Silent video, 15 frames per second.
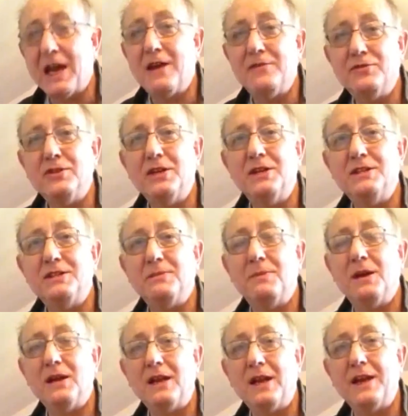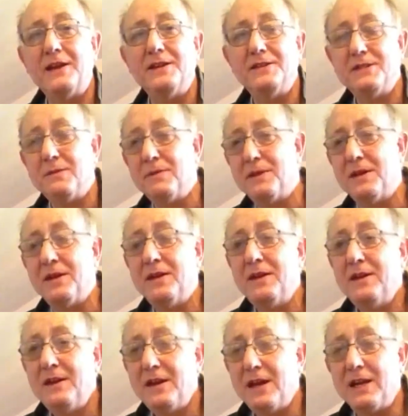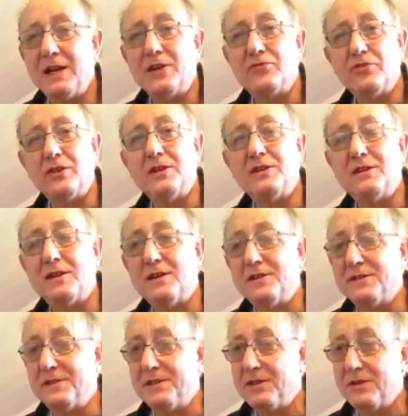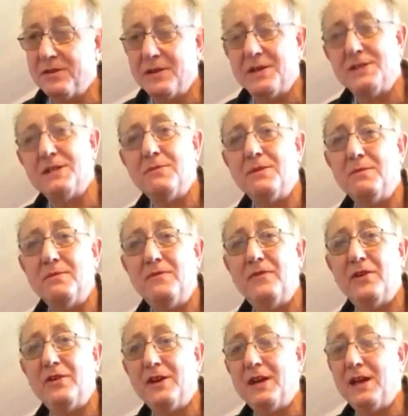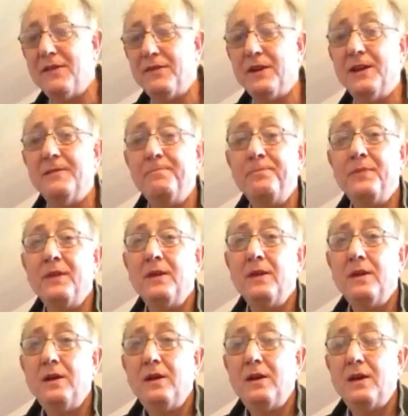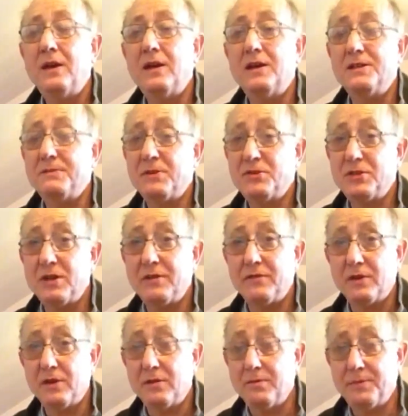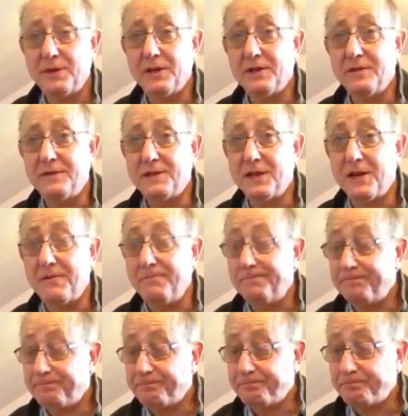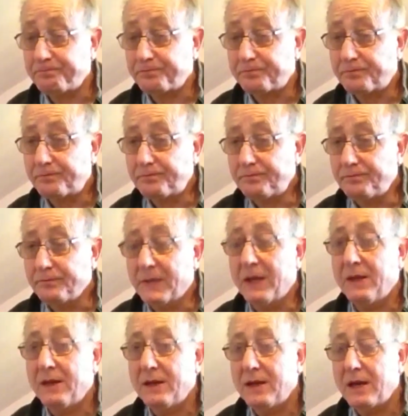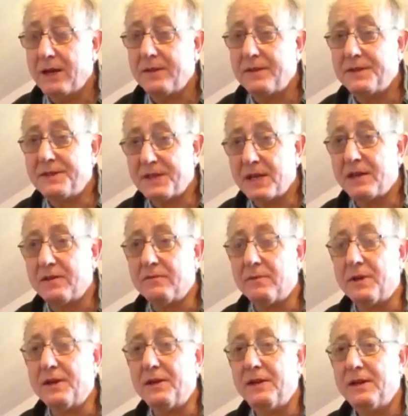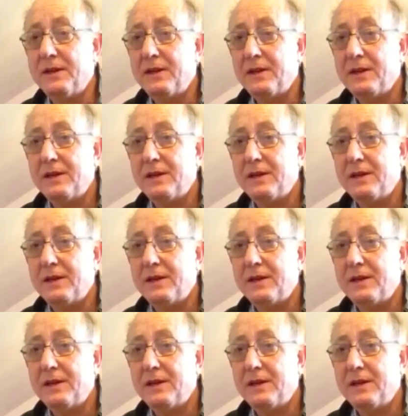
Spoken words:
gouging into my leg as some of the electric guitars do. Some of them are very heavy, especially over a long period of time. And the second one